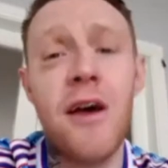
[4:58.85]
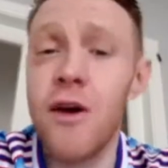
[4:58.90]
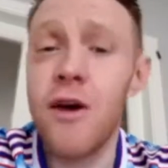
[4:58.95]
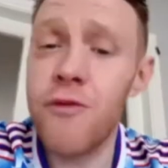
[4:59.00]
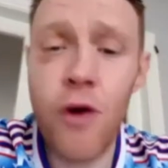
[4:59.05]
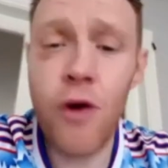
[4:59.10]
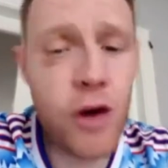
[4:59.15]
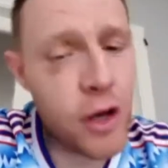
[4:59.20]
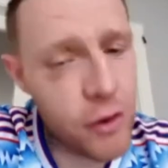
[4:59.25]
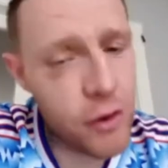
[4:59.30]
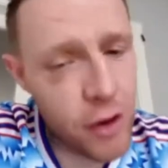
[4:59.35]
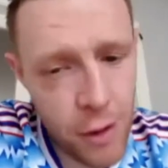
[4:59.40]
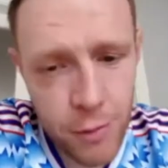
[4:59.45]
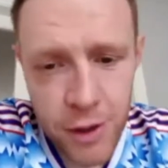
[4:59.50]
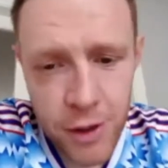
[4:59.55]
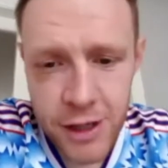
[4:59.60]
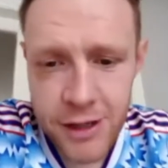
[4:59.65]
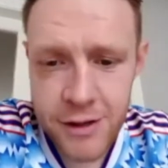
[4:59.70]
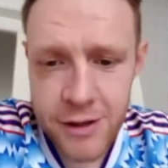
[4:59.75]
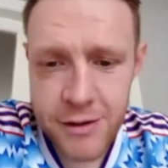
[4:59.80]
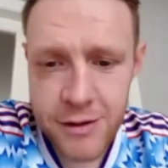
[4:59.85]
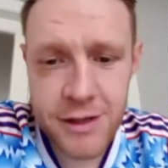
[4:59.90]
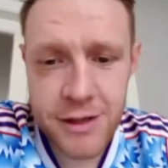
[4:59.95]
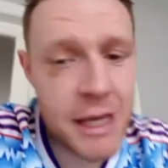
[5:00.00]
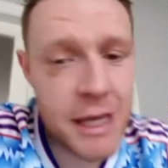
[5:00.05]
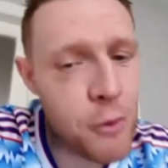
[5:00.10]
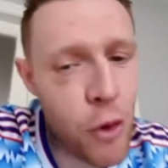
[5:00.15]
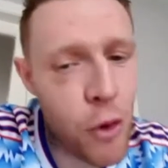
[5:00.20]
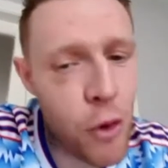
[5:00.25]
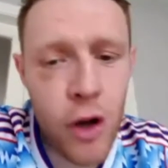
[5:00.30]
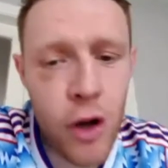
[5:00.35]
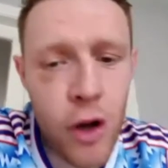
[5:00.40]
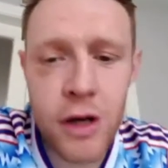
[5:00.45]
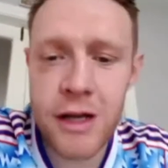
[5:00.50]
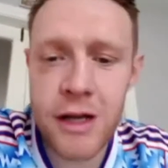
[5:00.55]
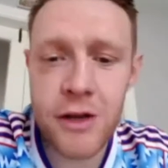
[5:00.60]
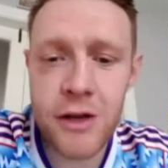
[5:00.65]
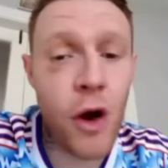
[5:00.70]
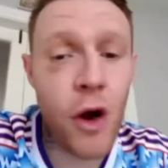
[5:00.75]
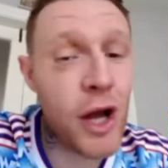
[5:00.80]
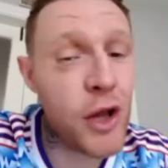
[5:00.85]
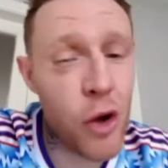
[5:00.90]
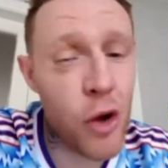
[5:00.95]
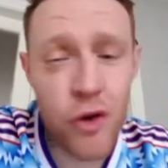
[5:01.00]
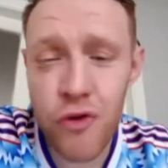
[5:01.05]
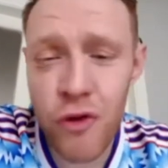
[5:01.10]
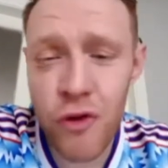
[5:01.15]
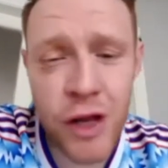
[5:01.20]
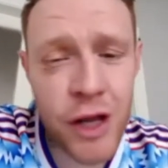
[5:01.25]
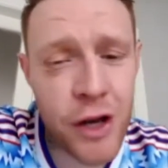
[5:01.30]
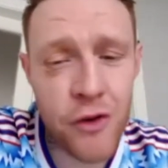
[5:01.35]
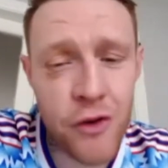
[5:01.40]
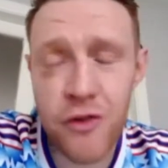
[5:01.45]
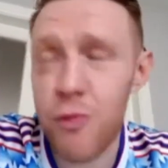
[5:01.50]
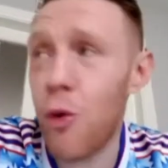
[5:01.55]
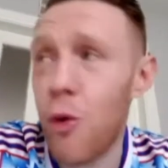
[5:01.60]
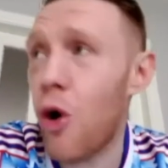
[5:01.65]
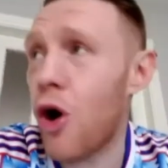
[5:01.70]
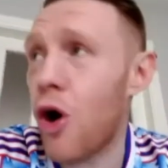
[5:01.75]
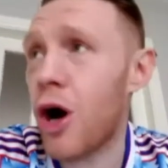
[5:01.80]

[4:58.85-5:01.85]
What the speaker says: fuck it, Graham, like, keep going. Like, you know, I don't drink or smoke.